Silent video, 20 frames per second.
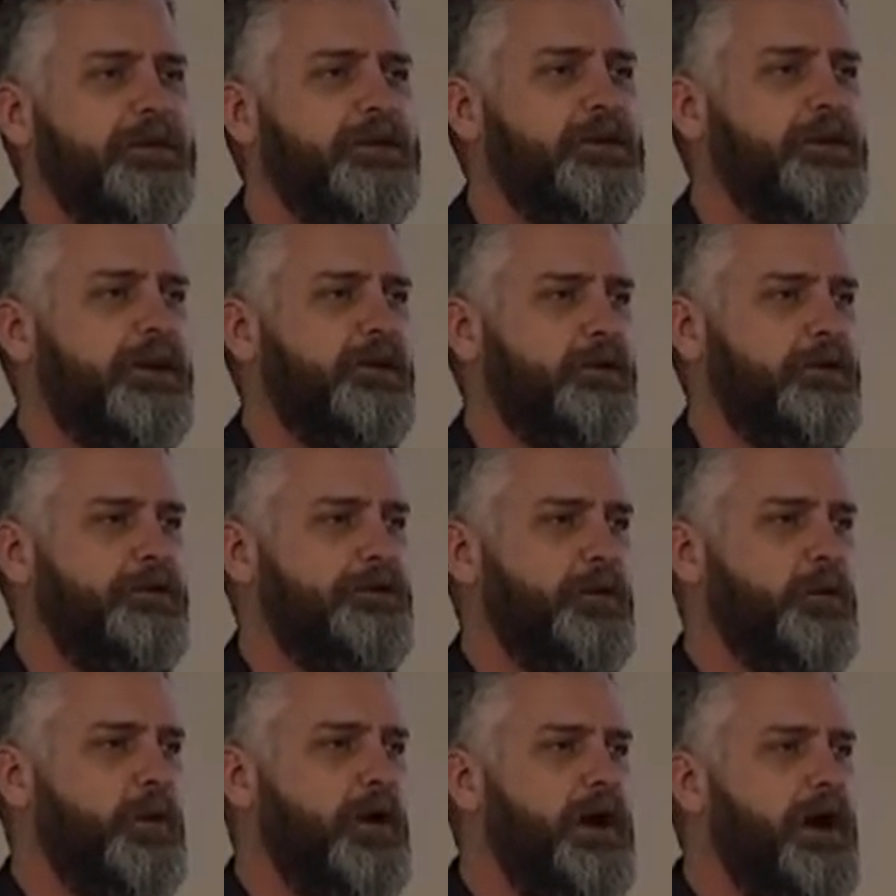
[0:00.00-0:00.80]
in here with
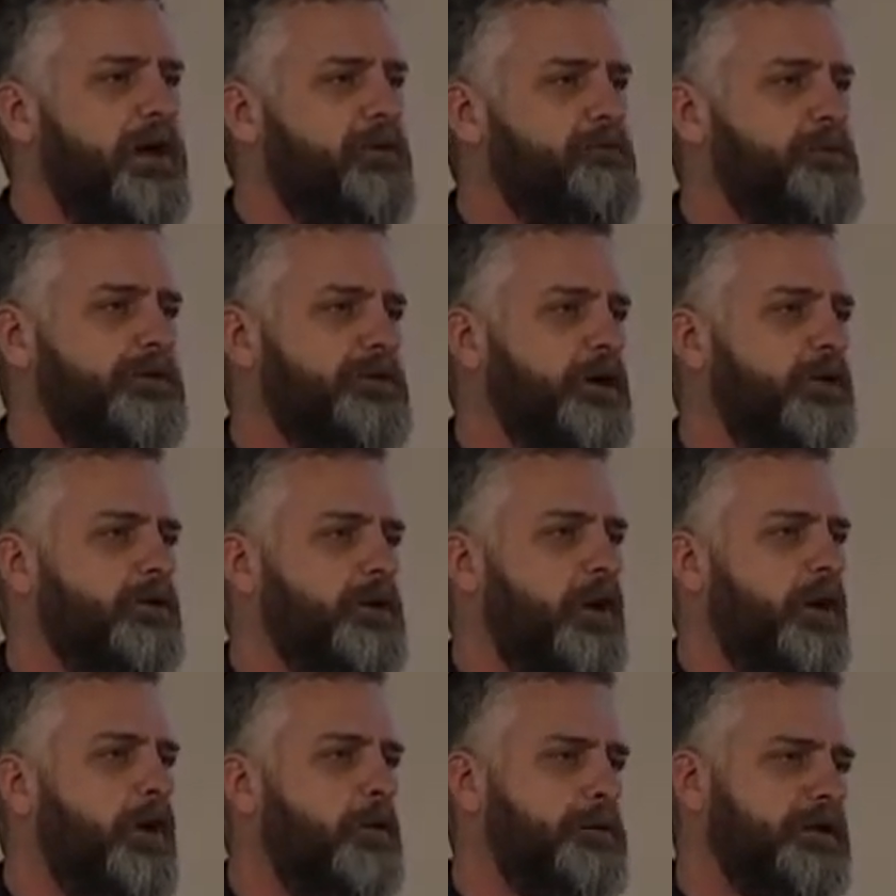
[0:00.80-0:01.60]
your wife, but don't
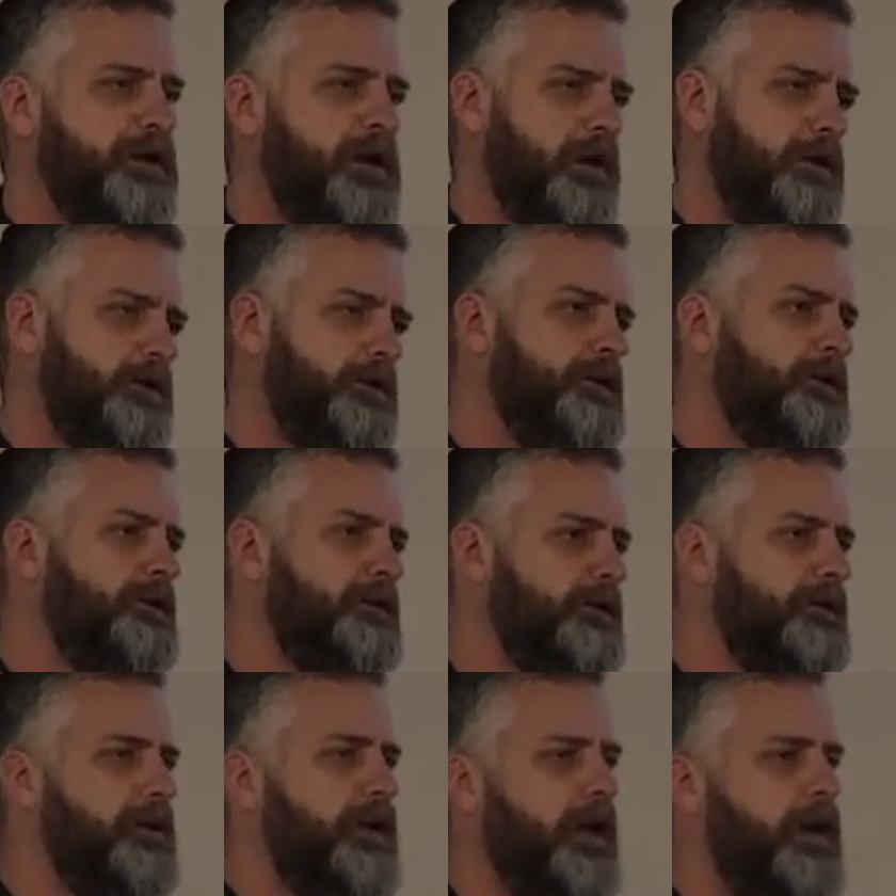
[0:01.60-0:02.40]
go home together.
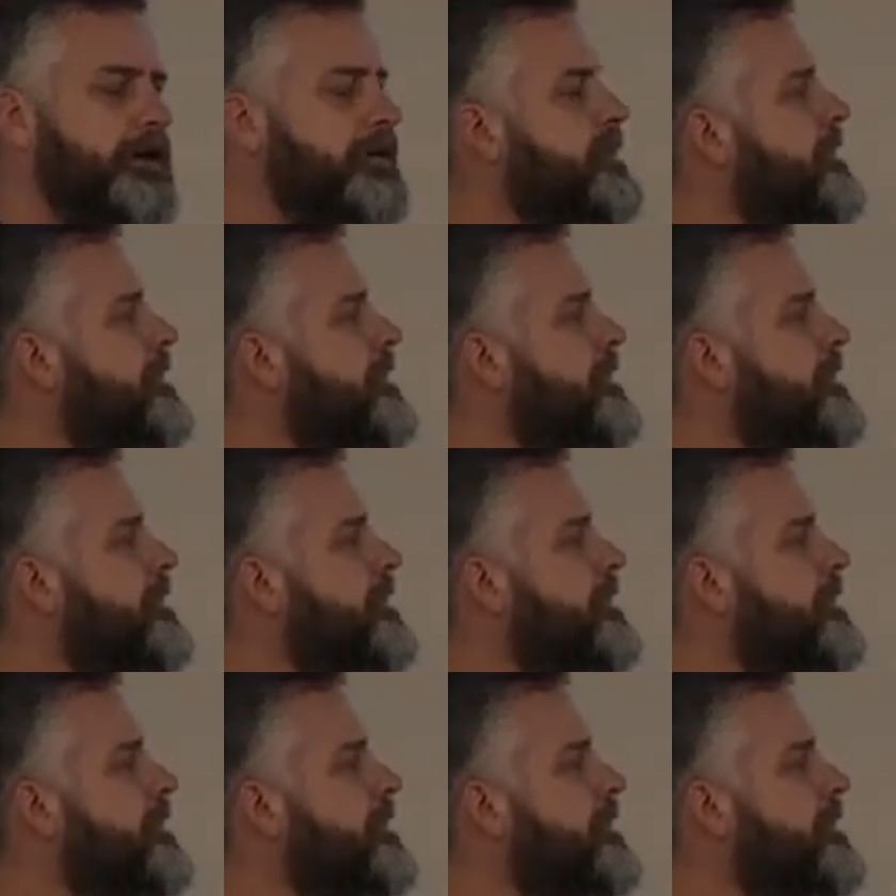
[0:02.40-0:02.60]
Yeah.